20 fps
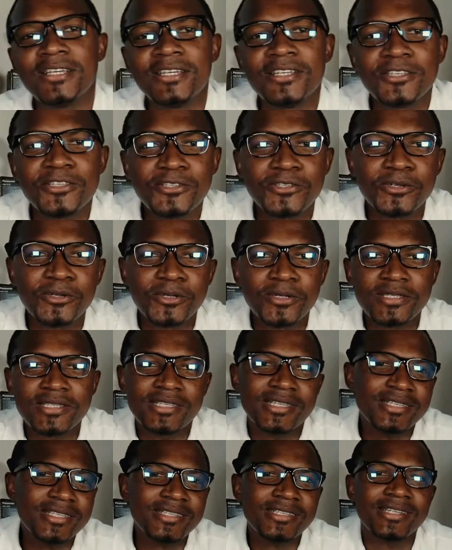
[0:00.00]
So
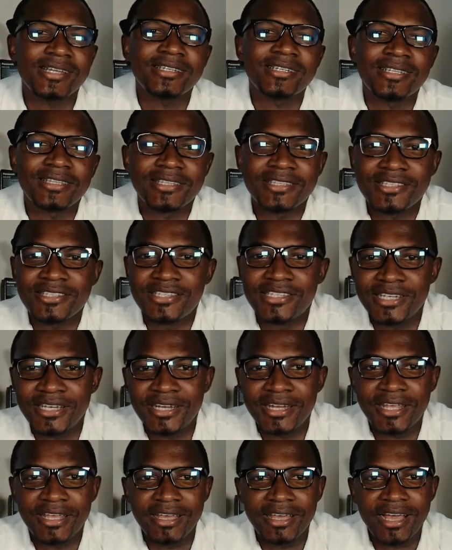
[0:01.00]
since starting this
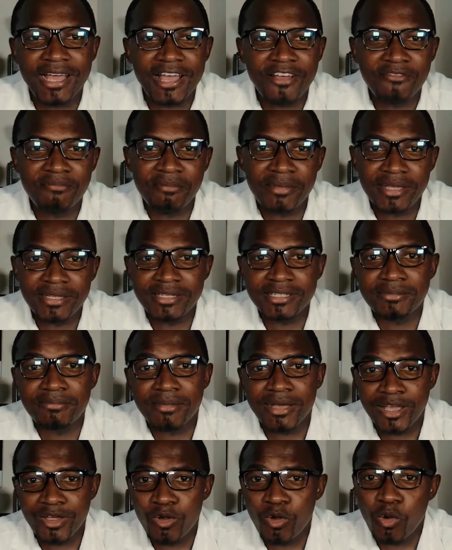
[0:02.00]
journey, I have made it
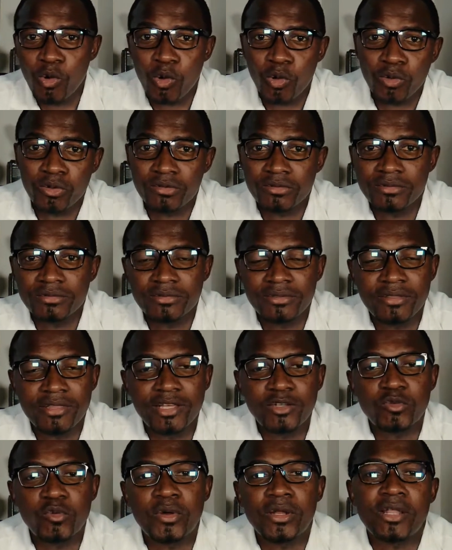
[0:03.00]
my goal
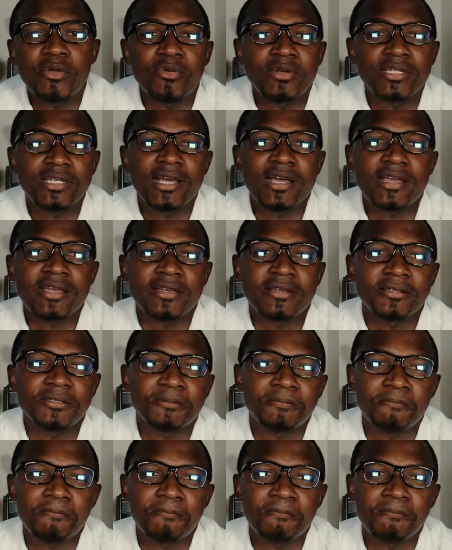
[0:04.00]
that when I retire,